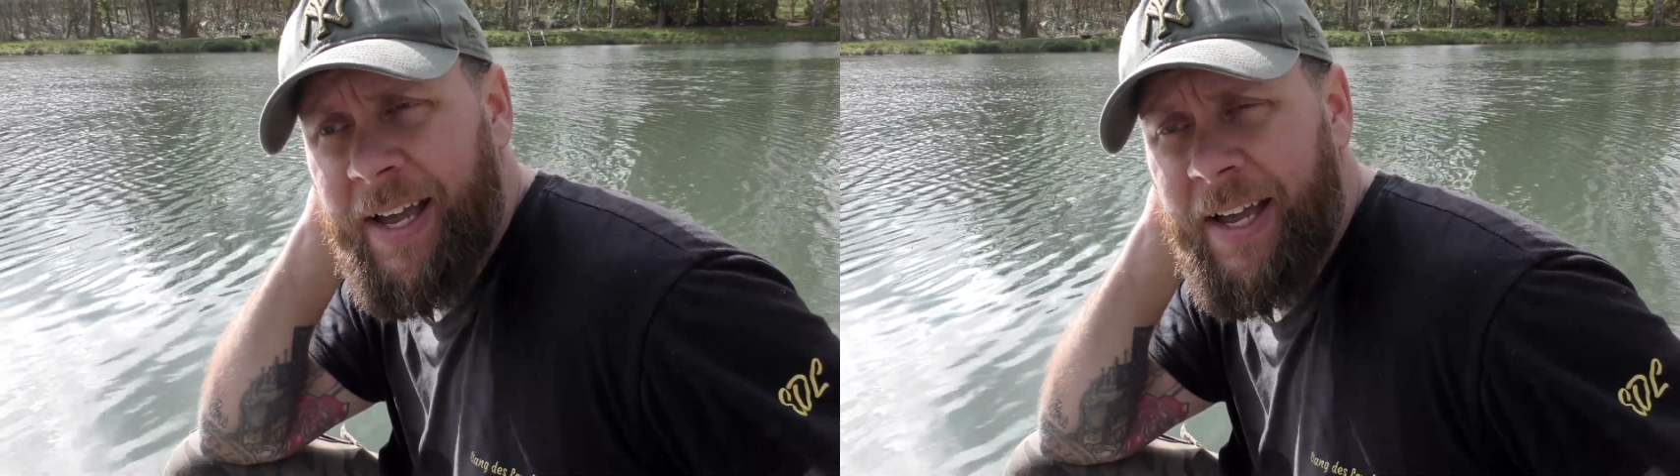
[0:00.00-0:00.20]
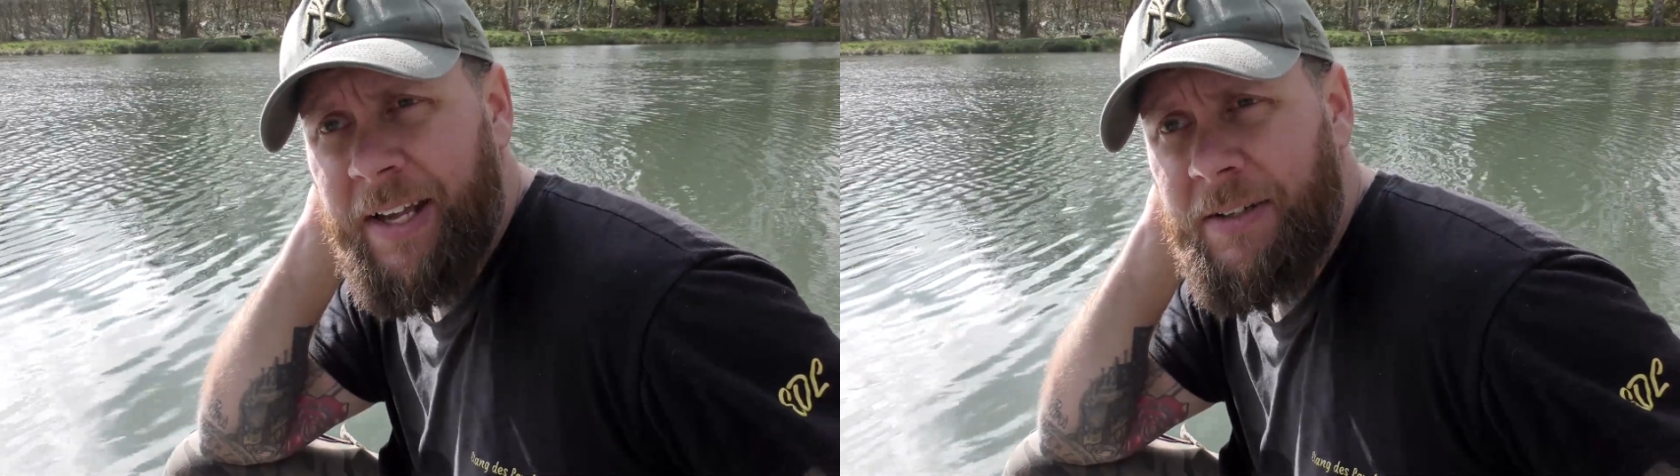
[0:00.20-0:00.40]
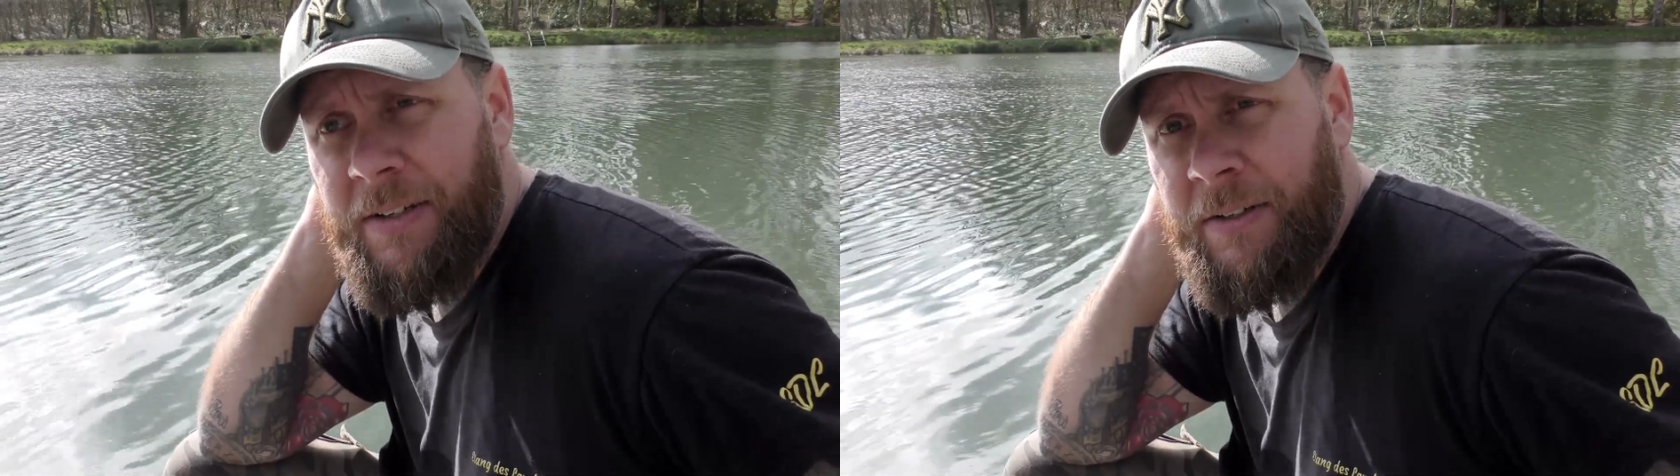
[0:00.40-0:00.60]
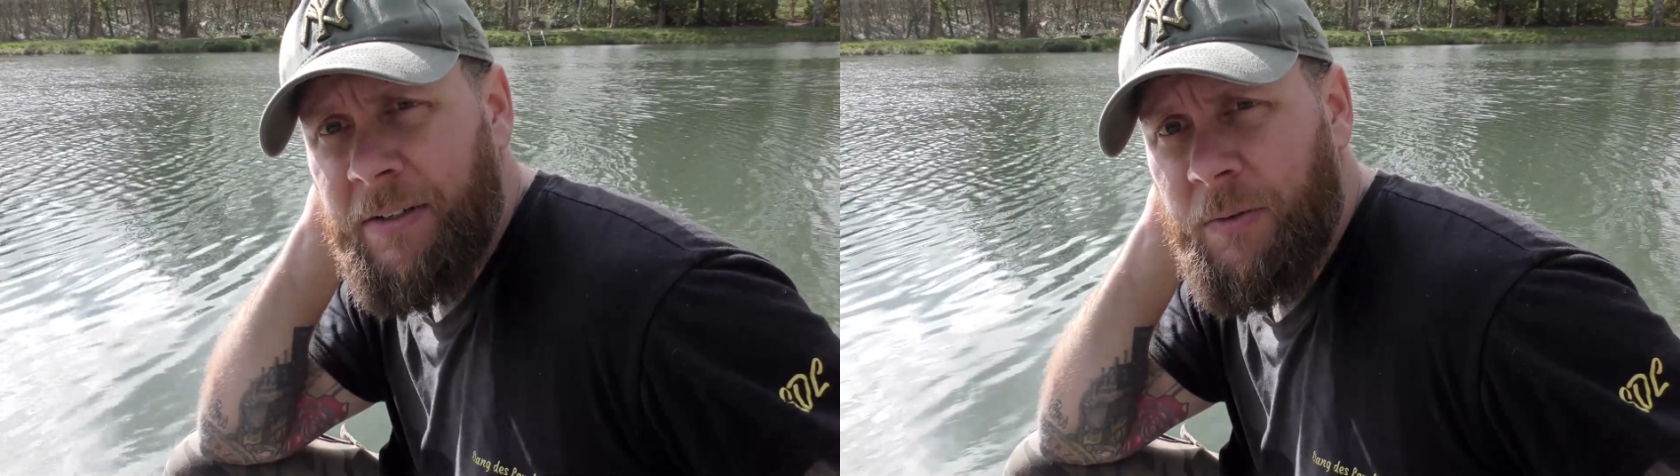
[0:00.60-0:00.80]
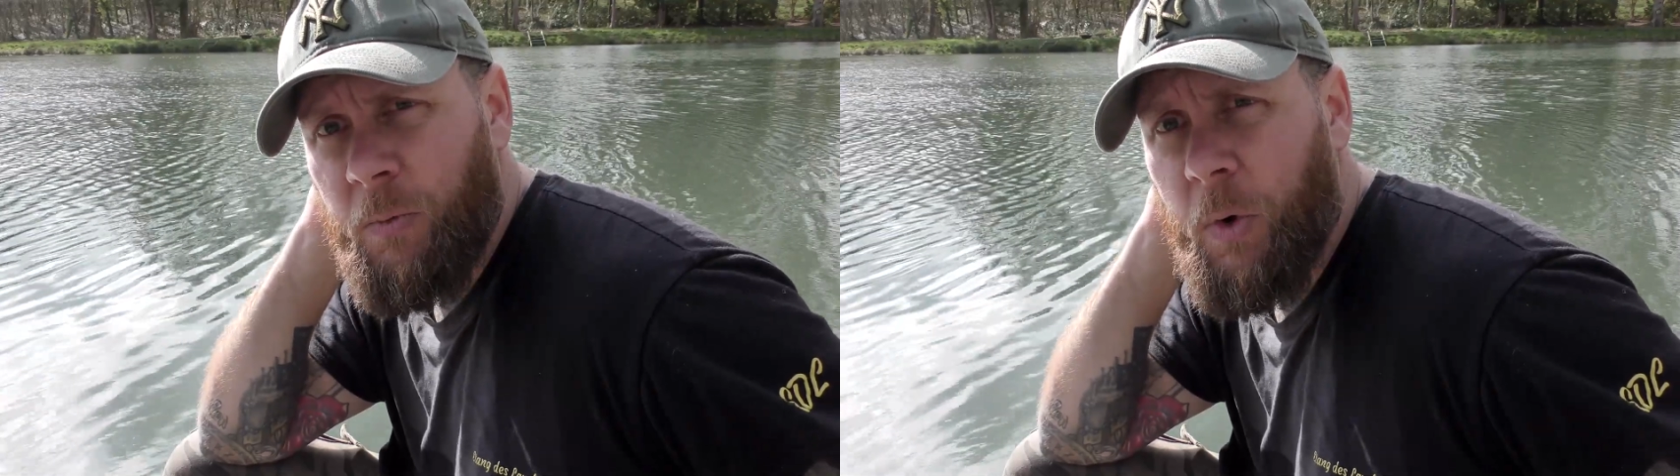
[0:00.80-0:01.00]
and
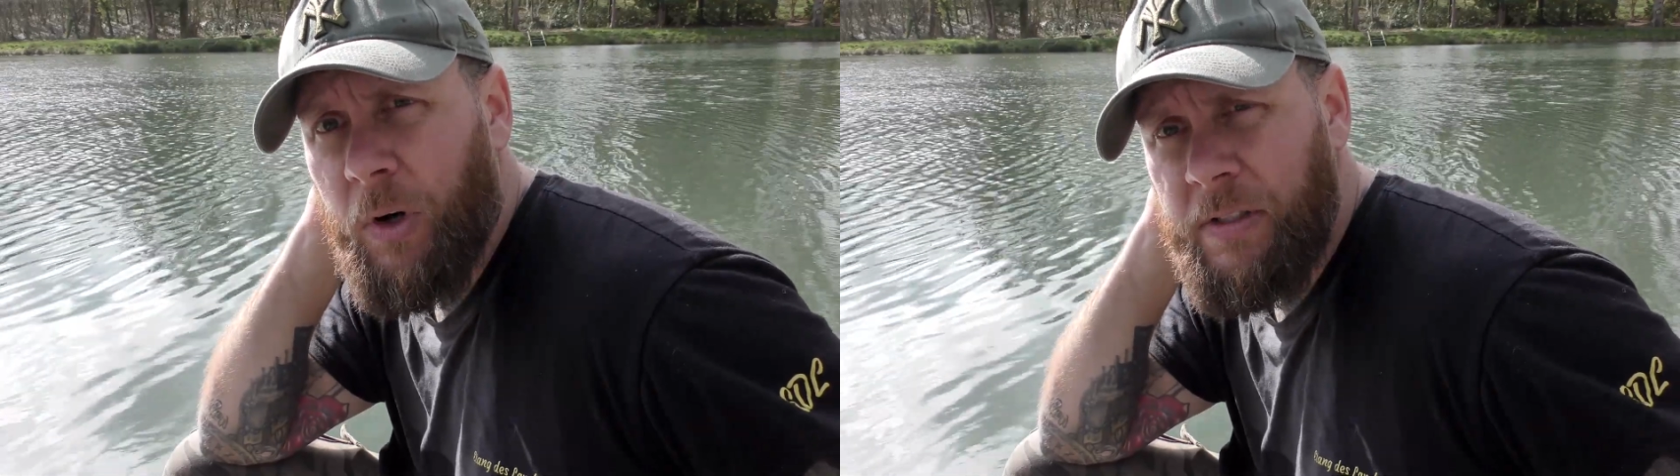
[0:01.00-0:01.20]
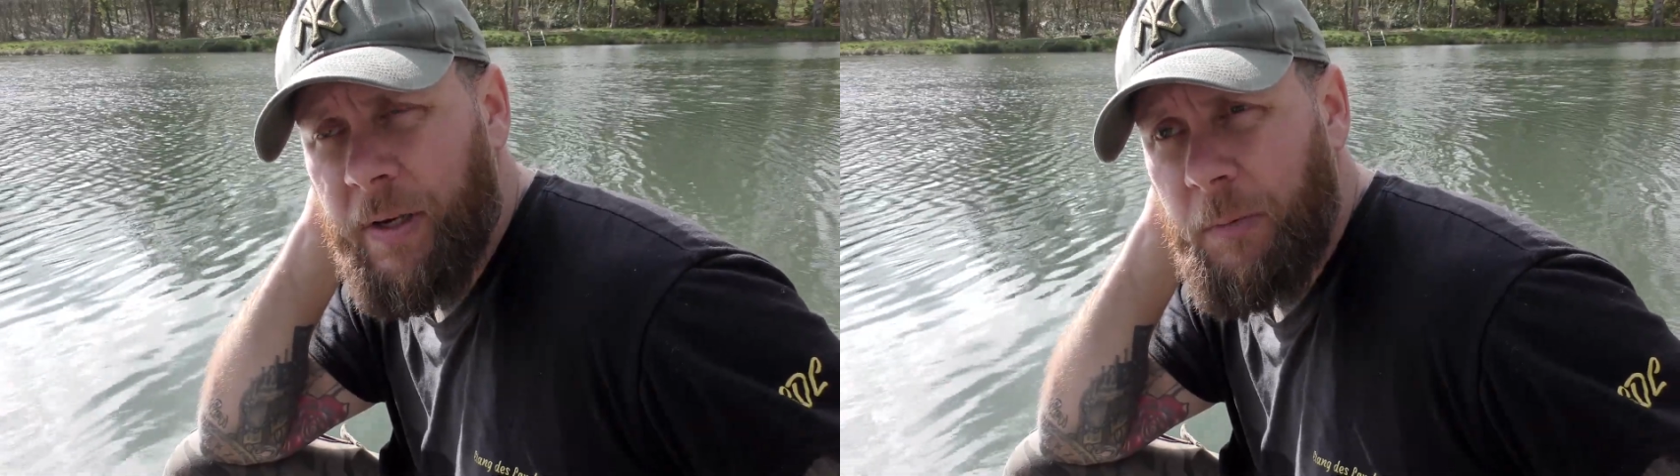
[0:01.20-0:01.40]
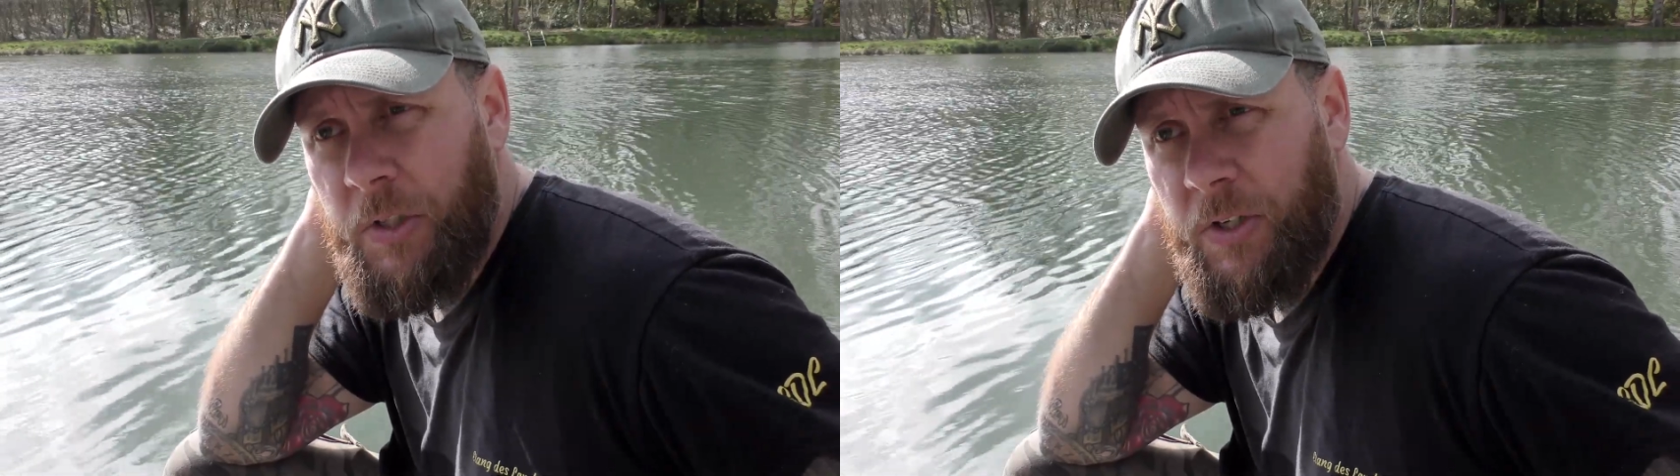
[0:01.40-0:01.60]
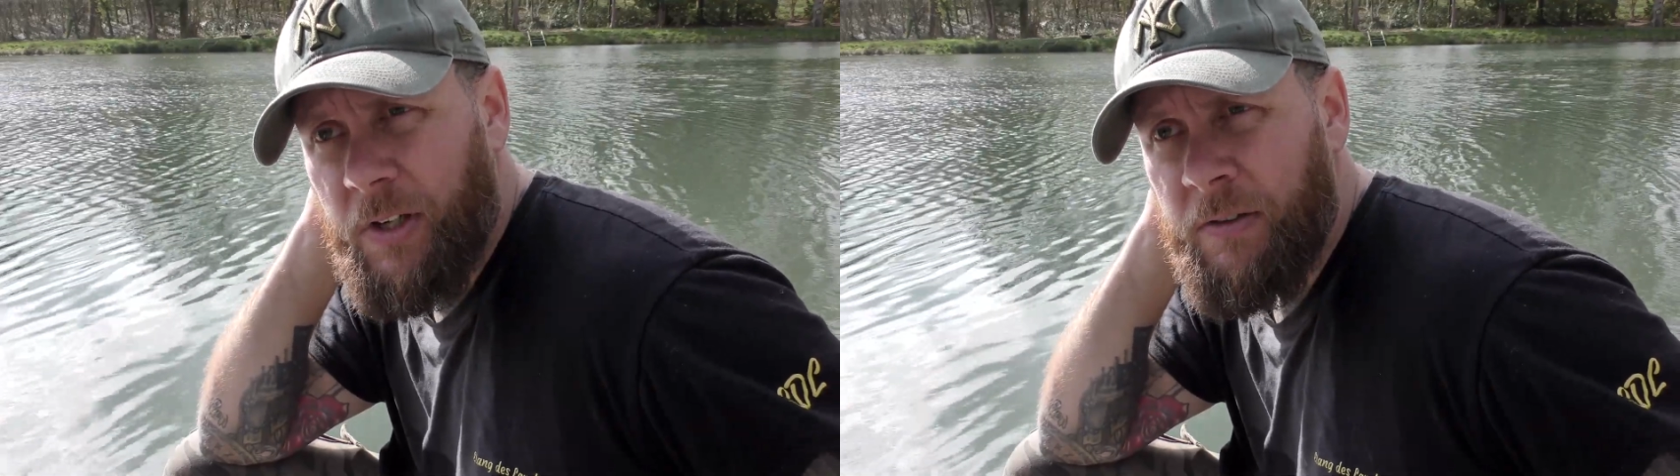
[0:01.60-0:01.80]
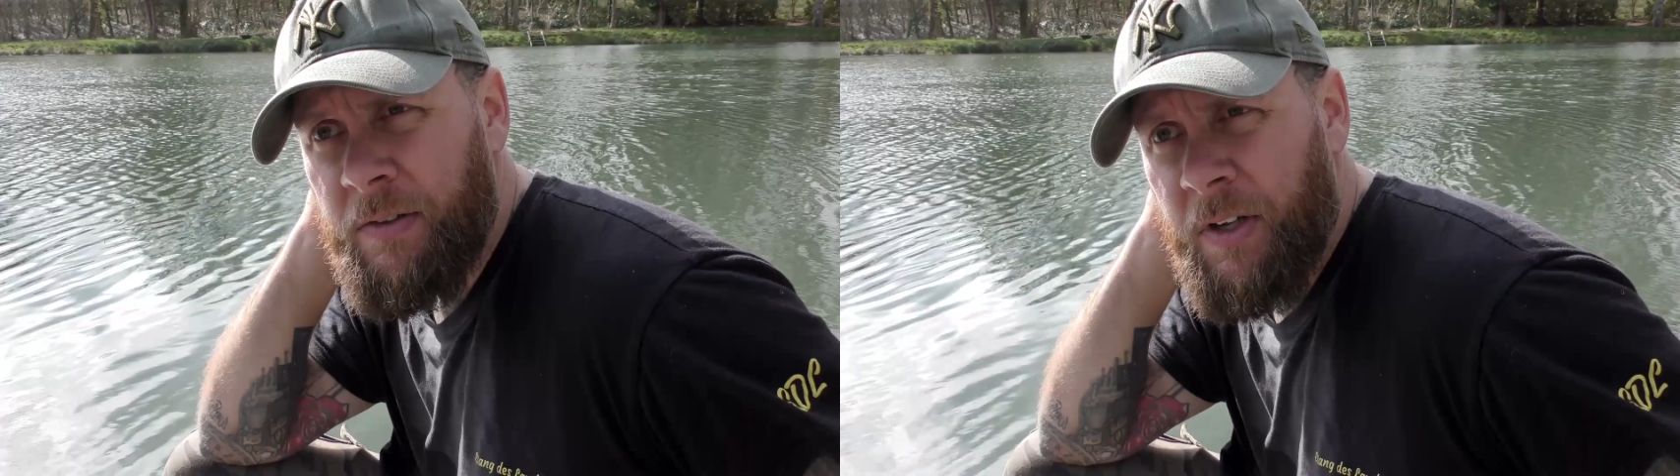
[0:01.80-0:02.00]
water temperature.